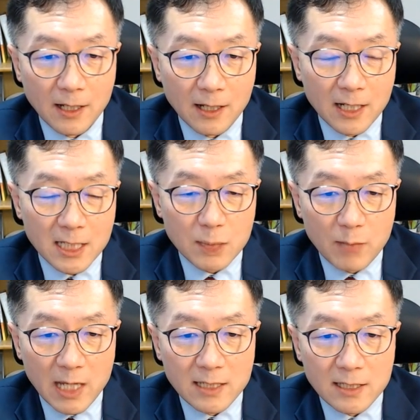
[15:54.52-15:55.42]
uh,
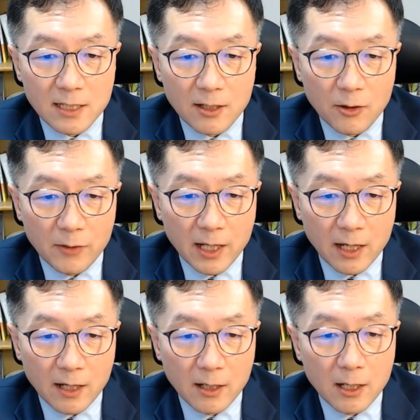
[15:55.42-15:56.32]
spaces in
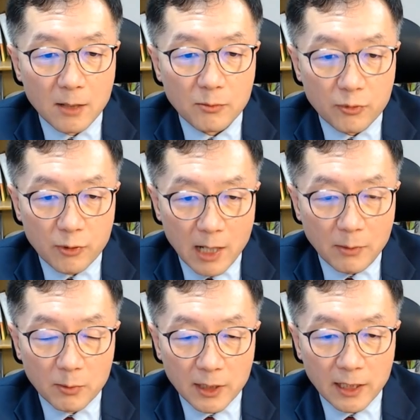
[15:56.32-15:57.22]
Korea,
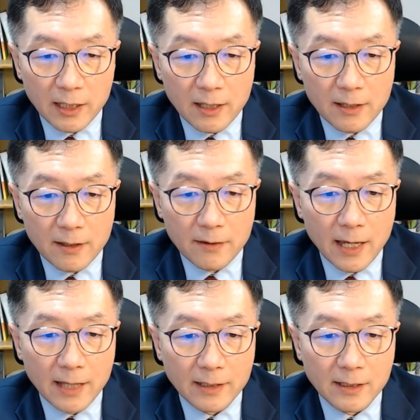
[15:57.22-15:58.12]
probably
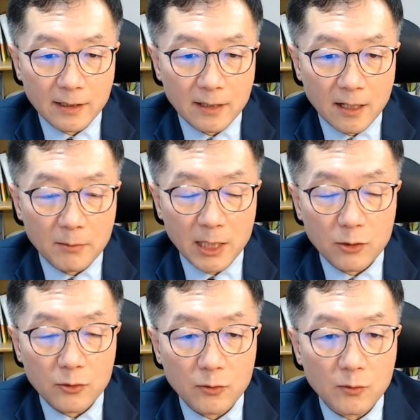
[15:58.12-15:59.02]
that could come
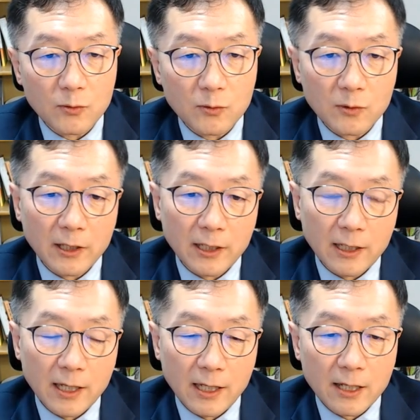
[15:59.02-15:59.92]
into a,
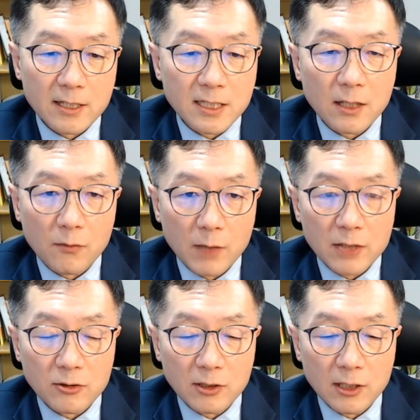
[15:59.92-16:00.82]
a consideration